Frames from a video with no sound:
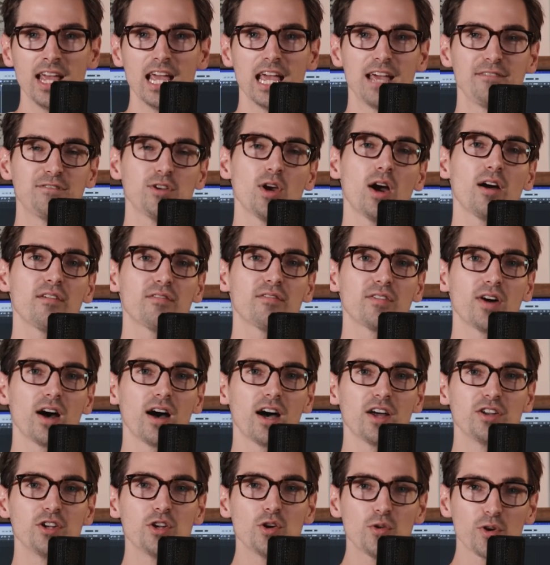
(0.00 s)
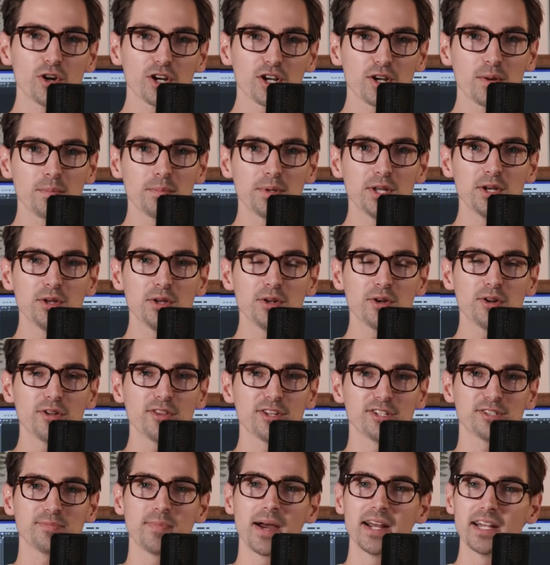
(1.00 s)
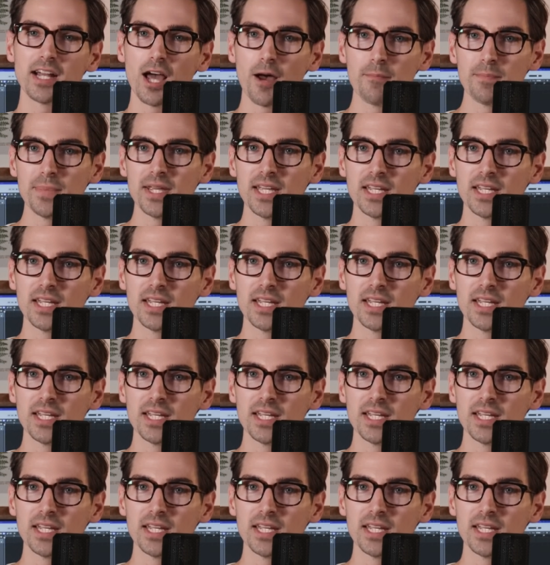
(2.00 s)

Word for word: If you have a newer computer, this might not